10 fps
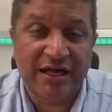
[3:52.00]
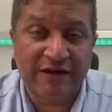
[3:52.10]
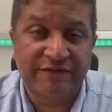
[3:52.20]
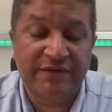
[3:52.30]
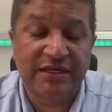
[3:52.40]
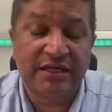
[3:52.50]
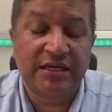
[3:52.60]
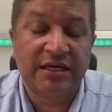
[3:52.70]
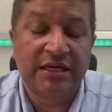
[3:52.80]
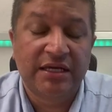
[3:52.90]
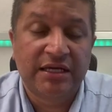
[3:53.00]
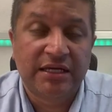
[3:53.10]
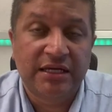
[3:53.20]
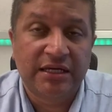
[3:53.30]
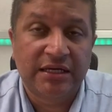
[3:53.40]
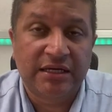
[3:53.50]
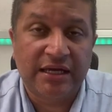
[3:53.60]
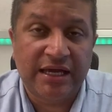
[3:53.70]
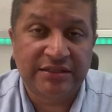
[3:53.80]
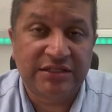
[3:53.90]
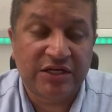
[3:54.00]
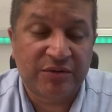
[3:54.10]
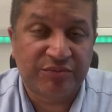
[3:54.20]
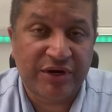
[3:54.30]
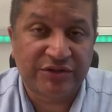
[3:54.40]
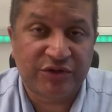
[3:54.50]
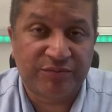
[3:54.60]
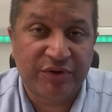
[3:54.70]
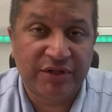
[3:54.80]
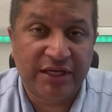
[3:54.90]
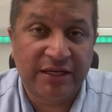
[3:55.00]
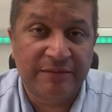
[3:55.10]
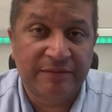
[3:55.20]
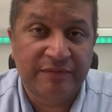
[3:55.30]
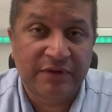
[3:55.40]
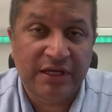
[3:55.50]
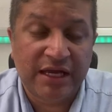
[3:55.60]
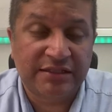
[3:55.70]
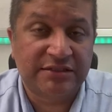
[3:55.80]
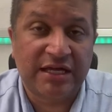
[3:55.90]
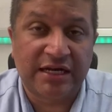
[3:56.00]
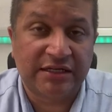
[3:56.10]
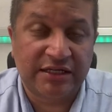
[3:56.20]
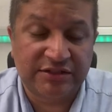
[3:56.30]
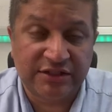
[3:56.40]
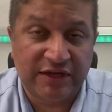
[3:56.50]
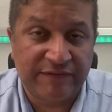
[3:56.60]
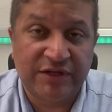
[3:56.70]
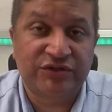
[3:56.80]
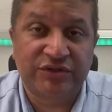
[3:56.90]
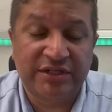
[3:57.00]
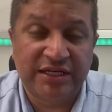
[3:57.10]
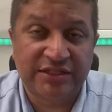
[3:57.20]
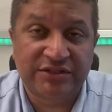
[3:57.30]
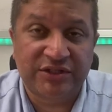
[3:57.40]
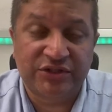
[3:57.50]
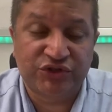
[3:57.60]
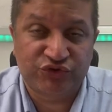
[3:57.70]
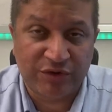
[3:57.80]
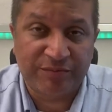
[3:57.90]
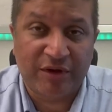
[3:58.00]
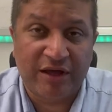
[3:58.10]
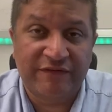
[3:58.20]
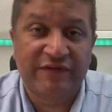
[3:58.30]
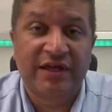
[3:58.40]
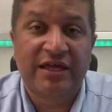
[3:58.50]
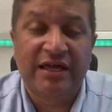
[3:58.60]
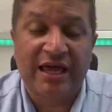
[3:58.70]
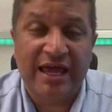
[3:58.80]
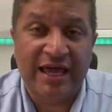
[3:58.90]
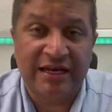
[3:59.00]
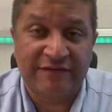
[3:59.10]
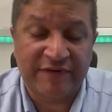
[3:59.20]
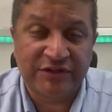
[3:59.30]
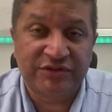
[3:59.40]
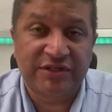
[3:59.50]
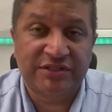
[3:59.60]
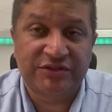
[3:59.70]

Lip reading: of the AC compressor pulley, eventually it's going to strip off, and eventually it's